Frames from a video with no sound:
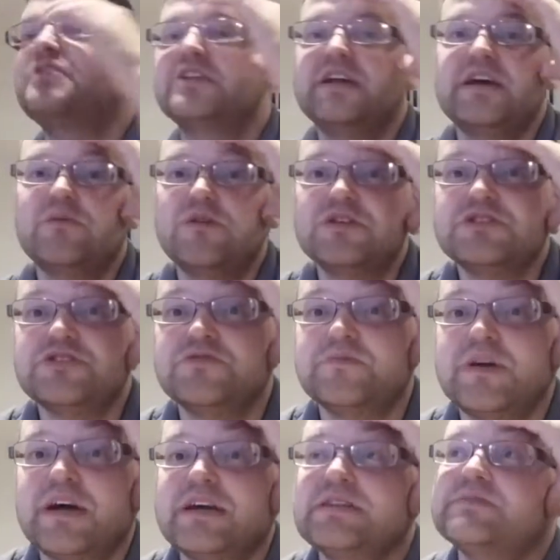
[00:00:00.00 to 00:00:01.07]
other than that, it weren't
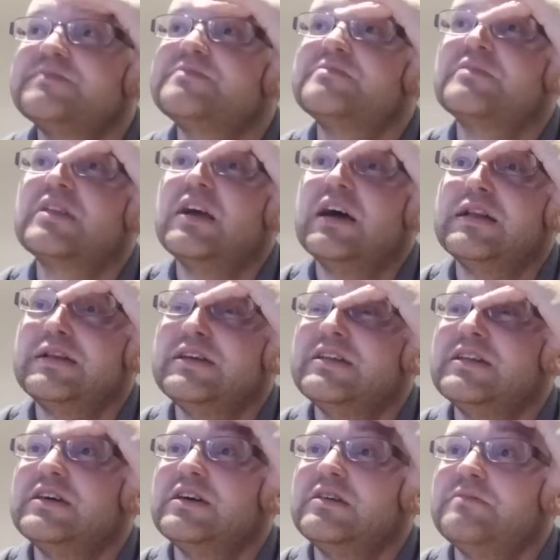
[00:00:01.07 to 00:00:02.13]
too bad. And
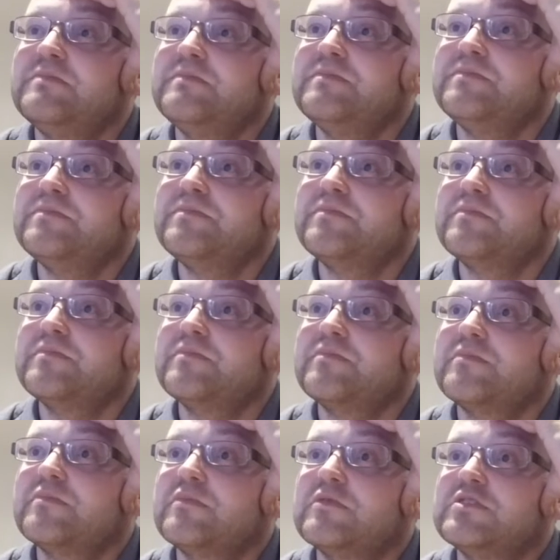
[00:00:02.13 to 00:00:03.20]
then
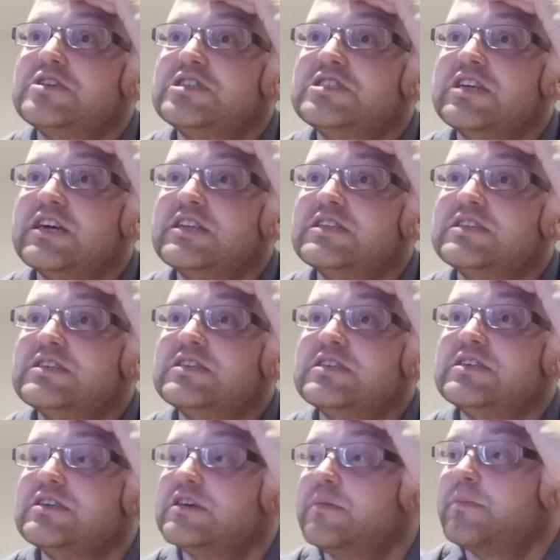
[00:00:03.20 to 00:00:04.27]
just had
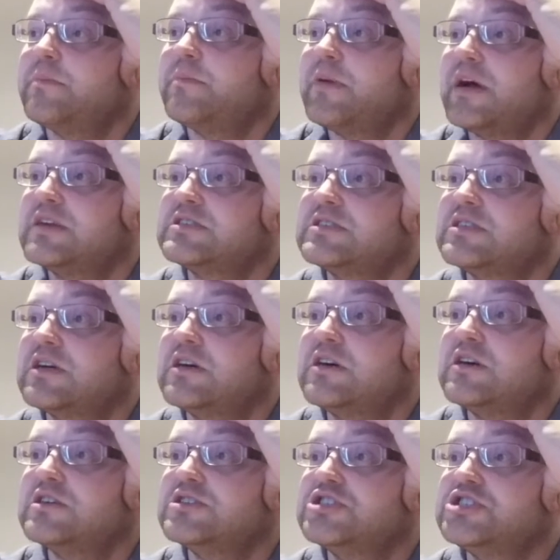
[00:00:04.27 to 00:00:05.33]

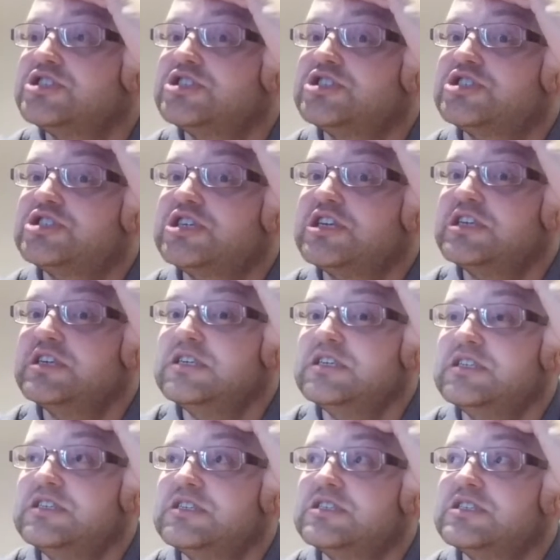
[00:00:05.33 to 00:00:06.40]
pasta,
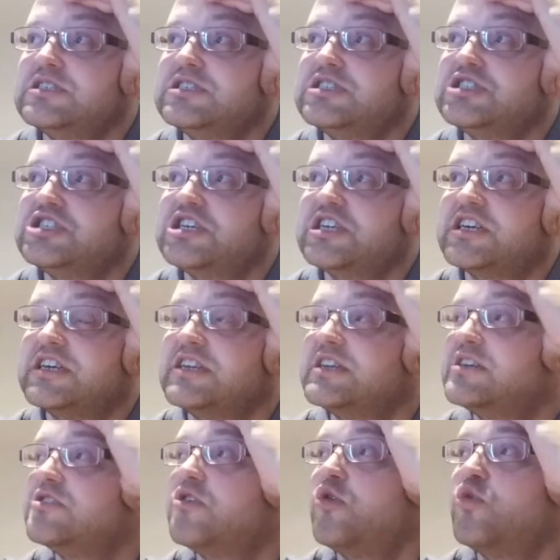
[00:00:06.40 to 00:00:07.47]
cheese,
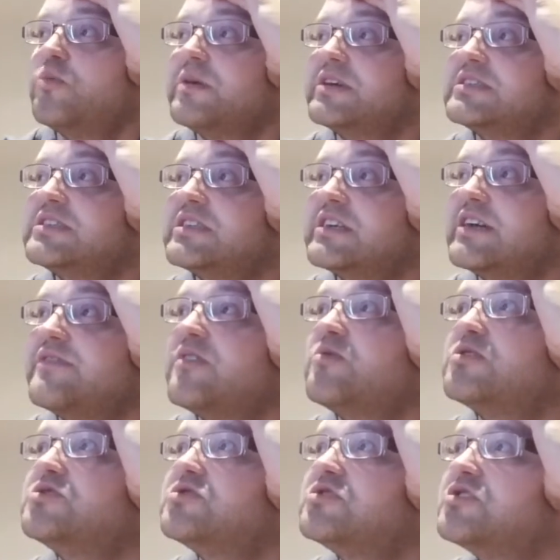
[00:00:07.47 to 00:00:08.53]
chicken, all mixed
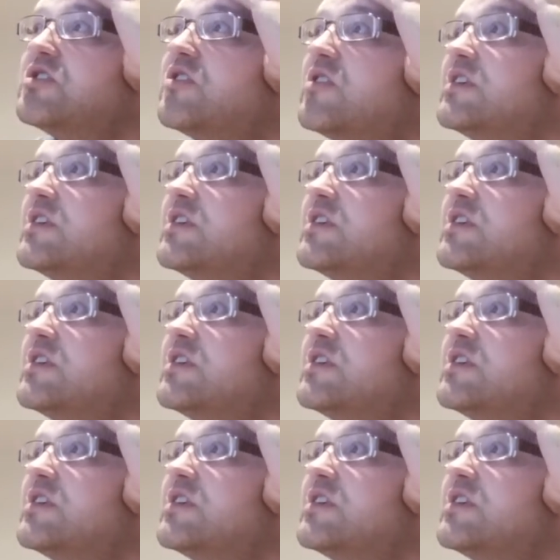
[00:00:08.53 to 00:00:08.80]
together, which was